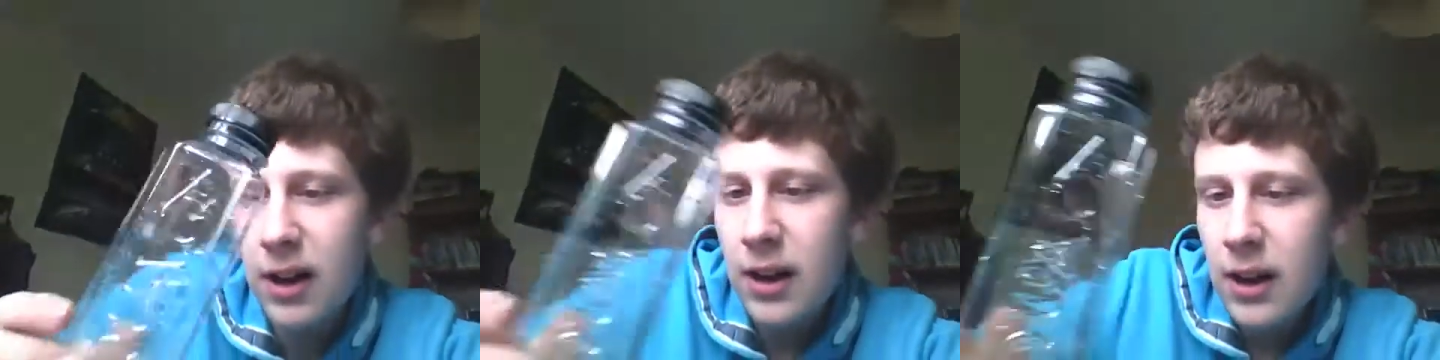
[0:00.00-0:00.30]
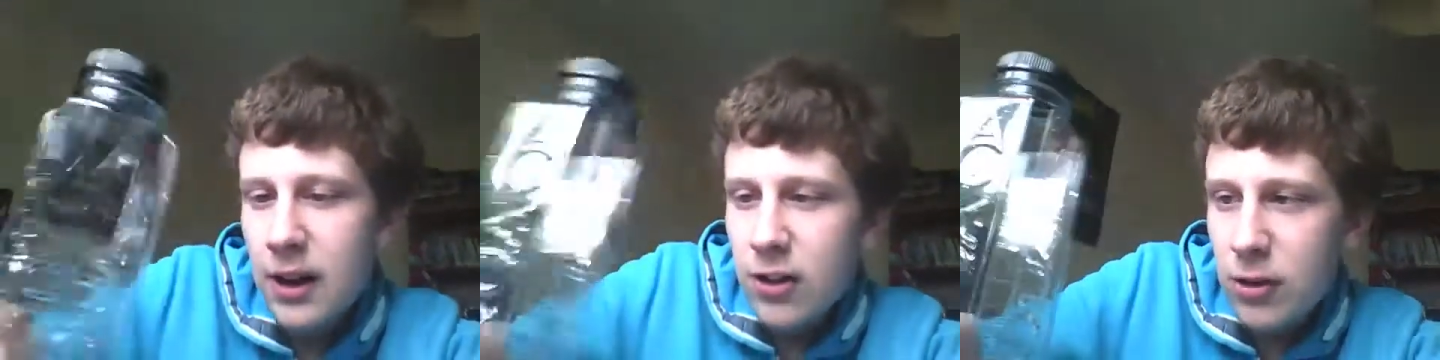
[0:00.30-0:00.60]
this
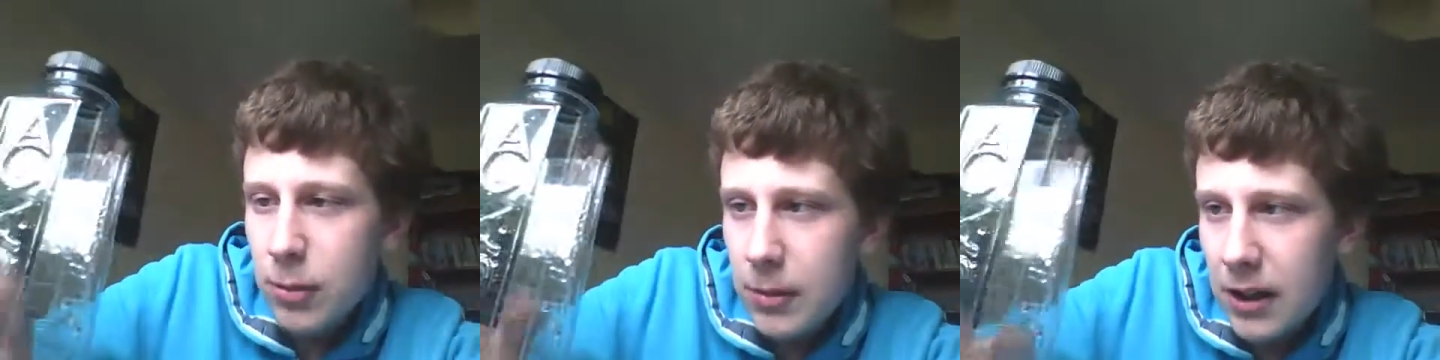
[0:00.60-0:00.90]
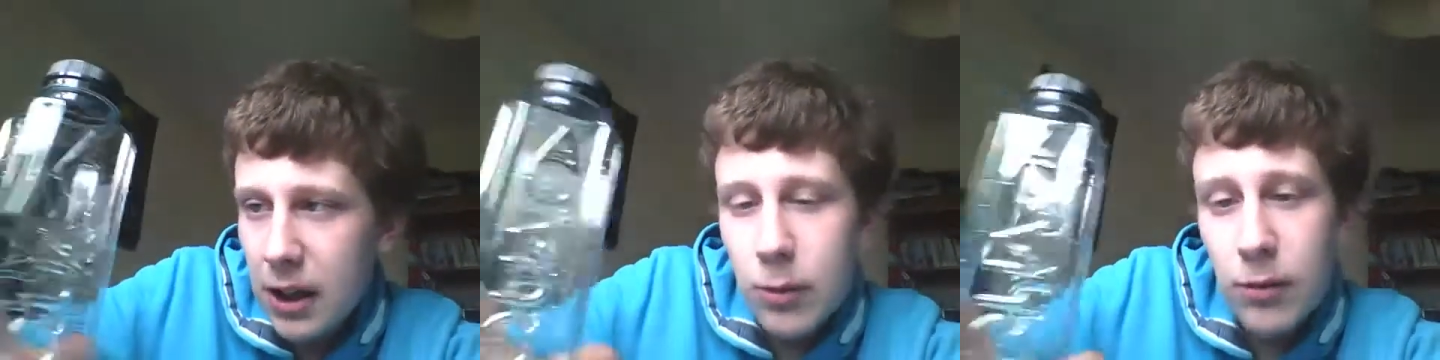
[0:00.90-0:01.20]
has been
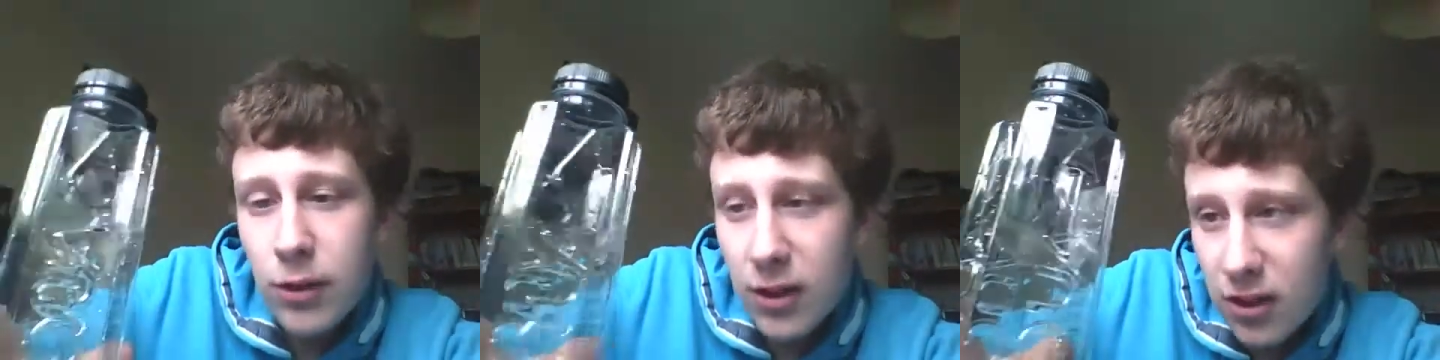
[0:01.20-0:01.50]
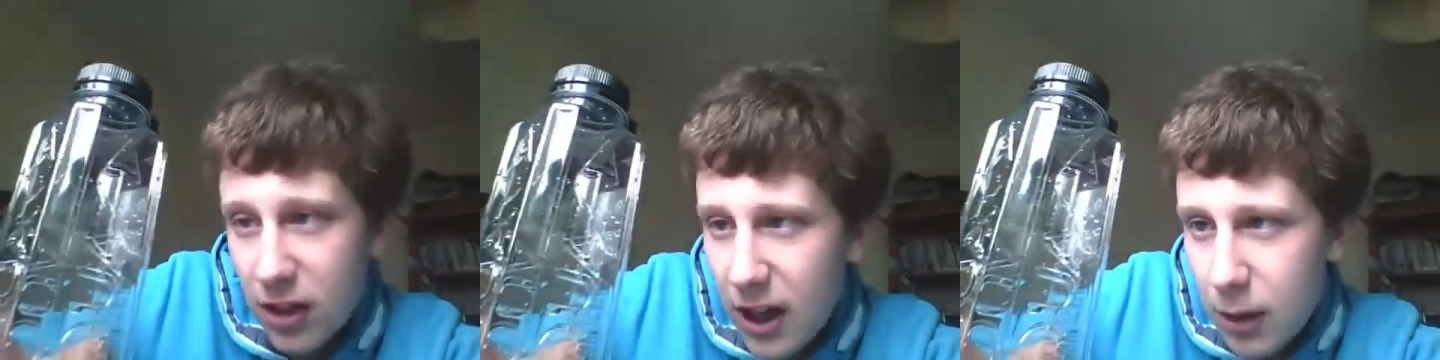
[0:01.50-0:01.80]
me reviewing
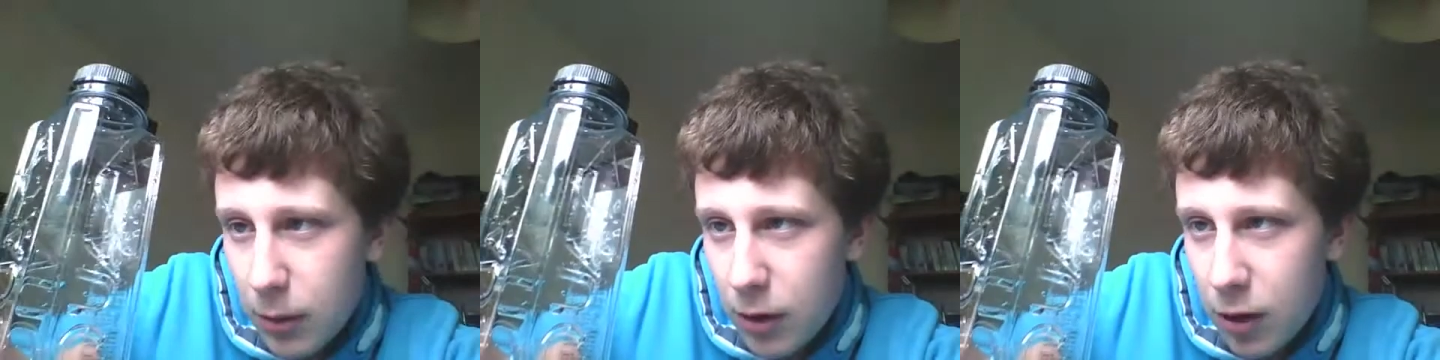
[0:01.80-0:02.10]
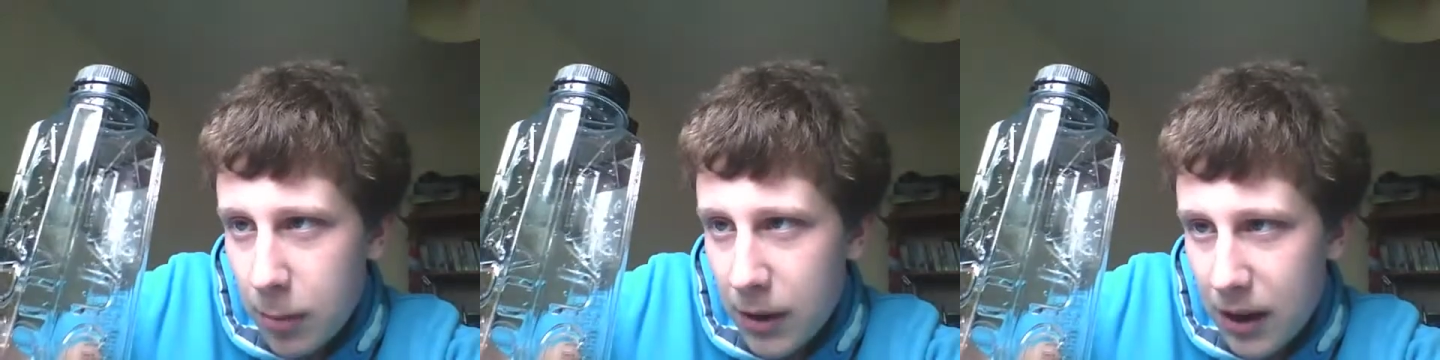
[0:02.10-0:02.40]
this
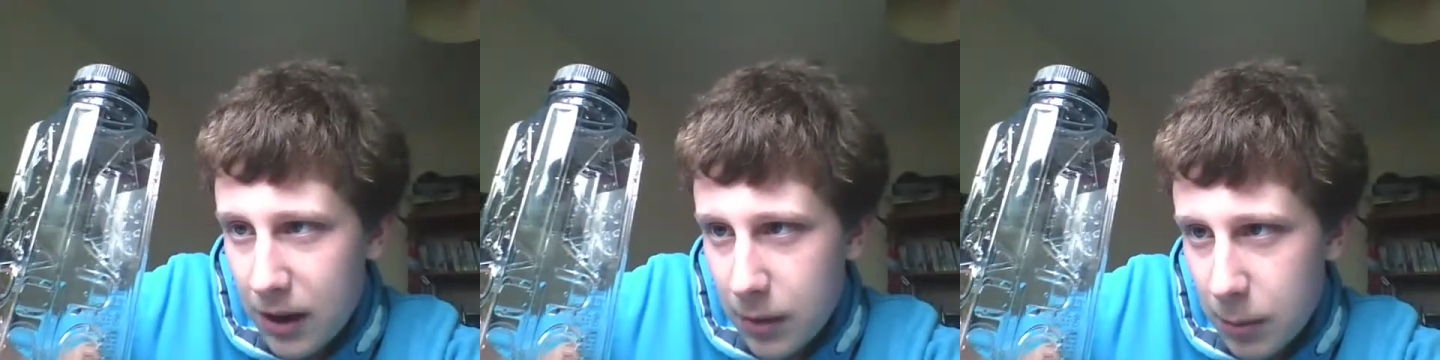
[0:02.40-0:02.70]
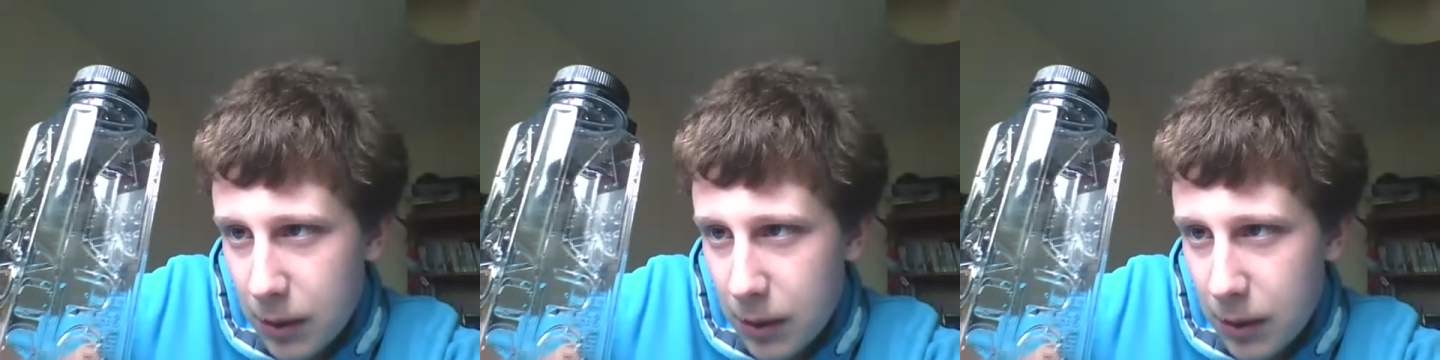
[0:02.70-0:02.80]
Aquacar pack